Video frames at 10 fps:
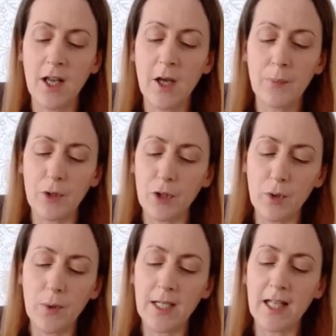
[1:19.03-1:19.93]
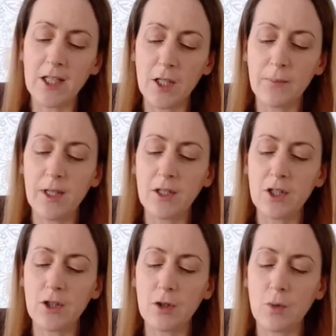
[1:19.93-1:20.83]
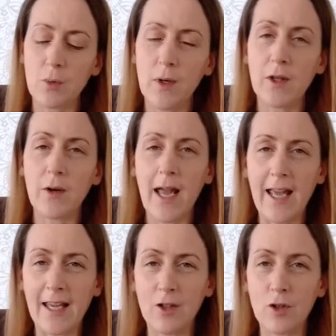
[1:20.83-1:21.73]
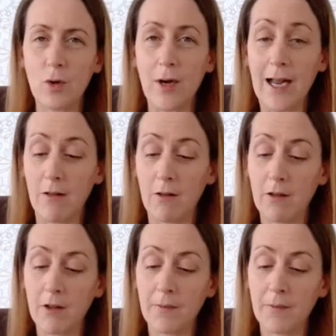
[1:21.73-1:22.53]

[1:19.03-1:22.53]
but knew it had something to do with their age or health.